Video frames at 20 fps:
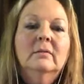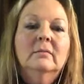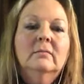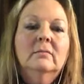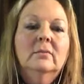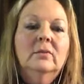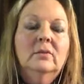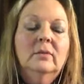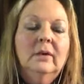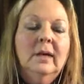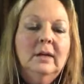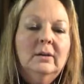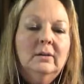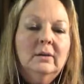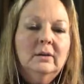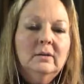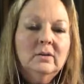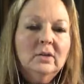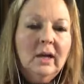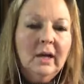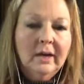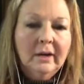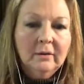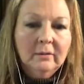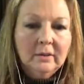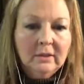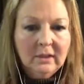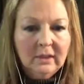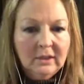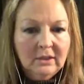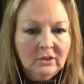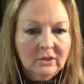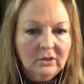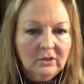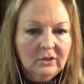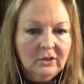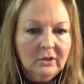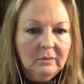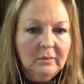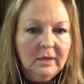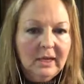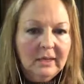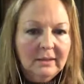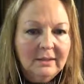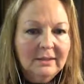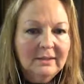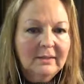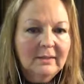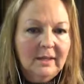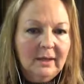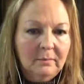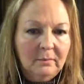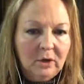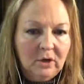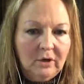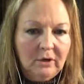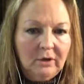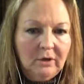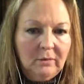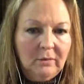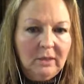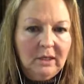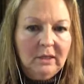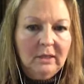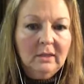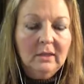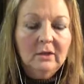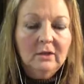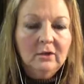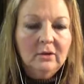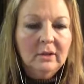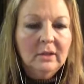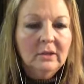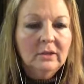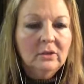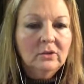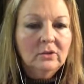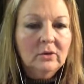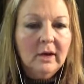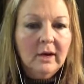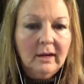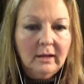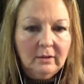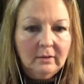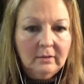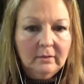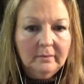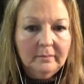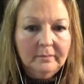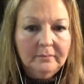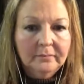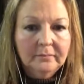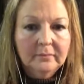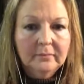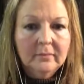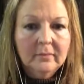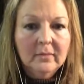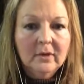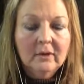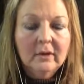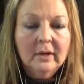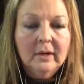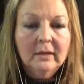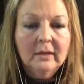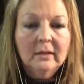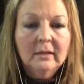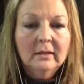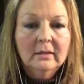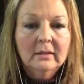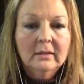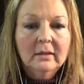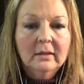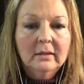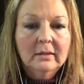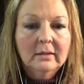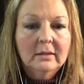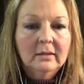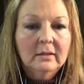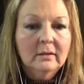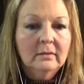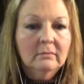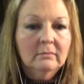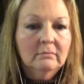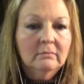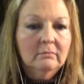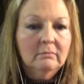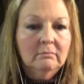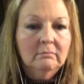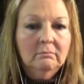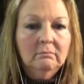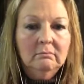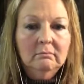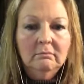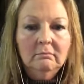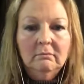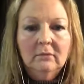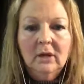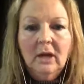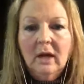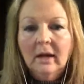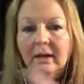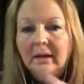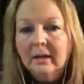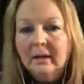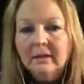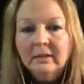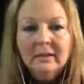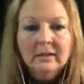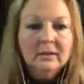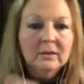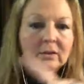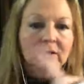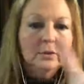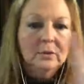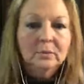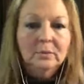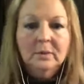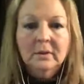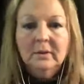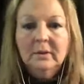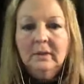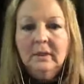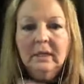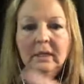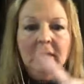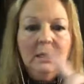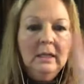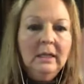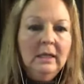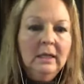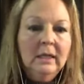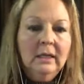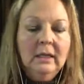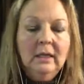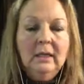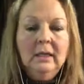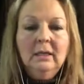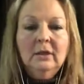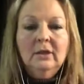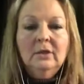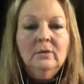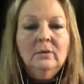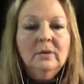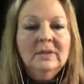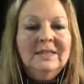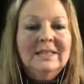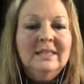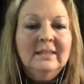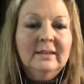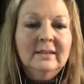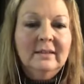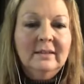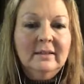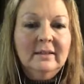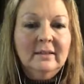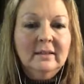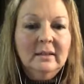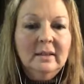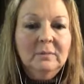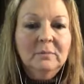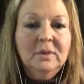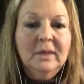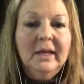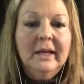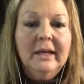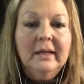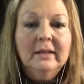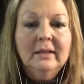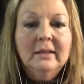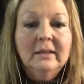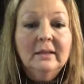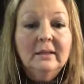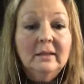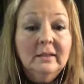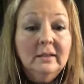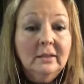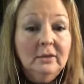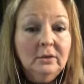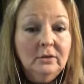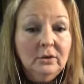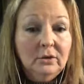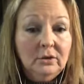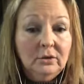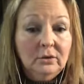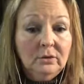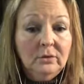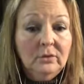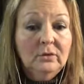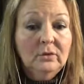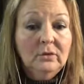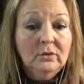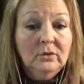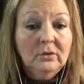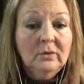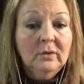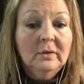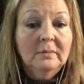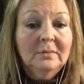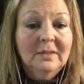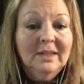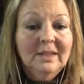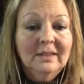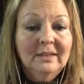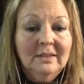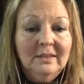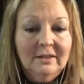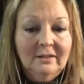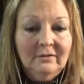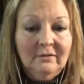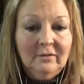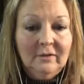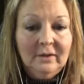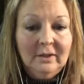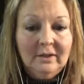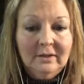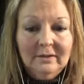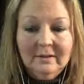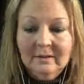throughout our entire relationship, had the same argument. Then you're in the triangle right? It's, it's a non ending loop. You will consistently play it until you do something different.